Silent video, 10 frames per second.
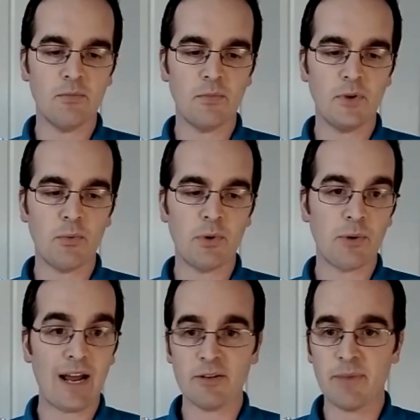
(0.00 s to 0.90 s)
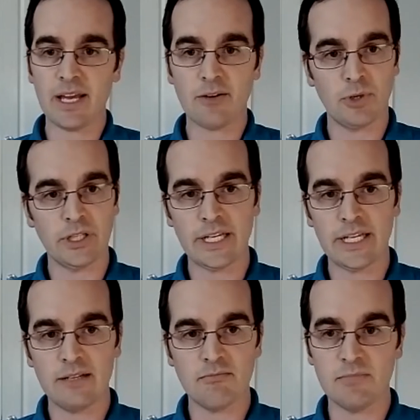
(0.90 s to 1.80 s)
we were having to make
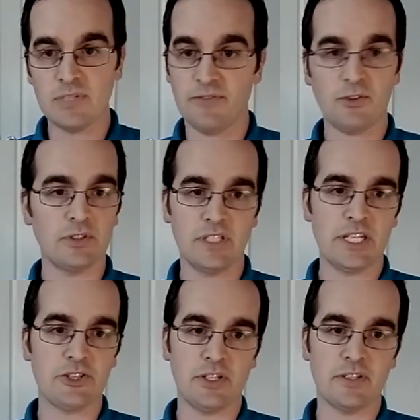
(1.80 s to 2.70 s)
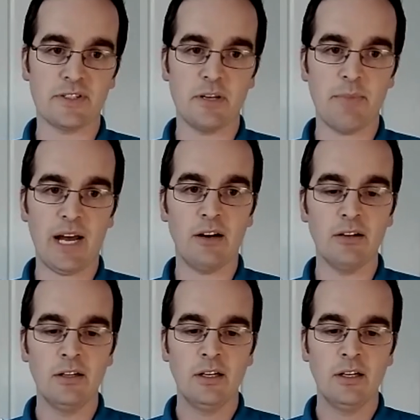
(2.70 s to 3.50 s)
really difficult decisions about